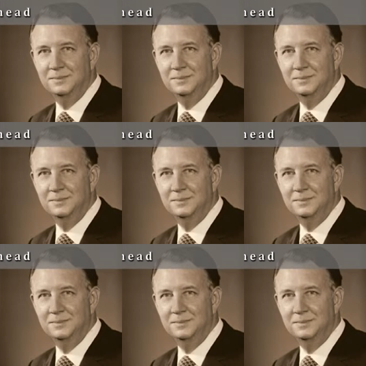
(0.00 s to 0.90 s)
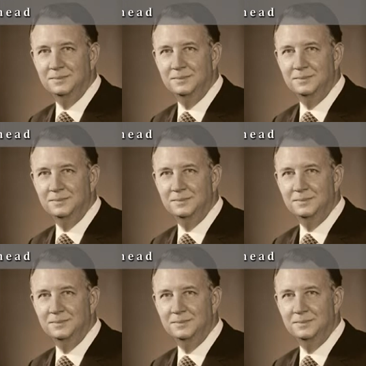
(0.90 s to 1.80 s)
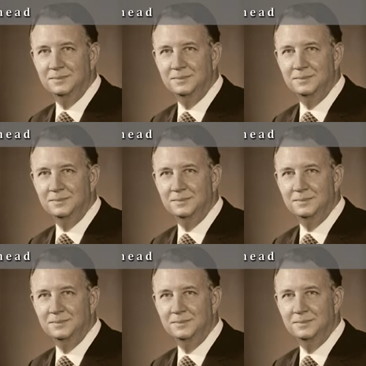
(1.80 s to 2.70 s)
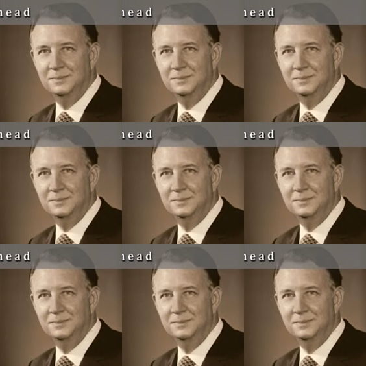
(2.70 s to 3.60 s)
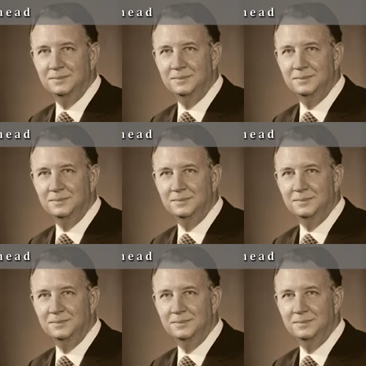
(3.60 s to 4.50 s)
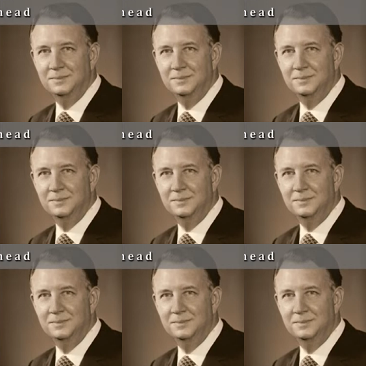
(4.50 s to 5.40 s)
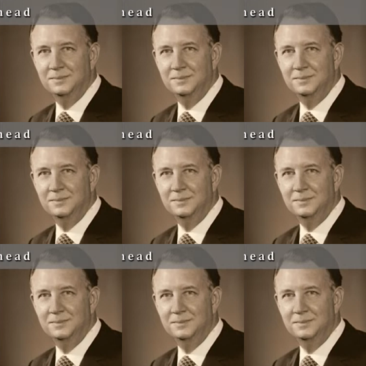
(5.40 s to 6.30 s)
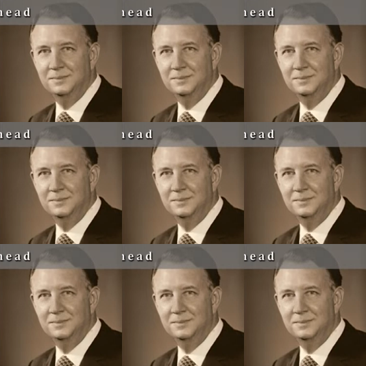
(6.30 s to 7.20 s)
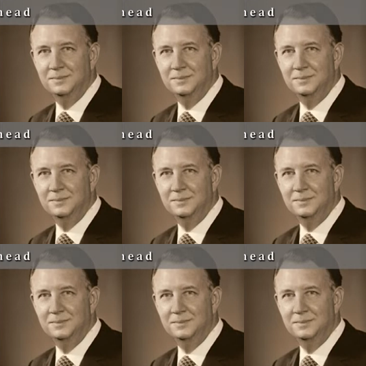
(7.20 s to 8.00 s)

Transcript: The face doesn't move, so there is nothing to read.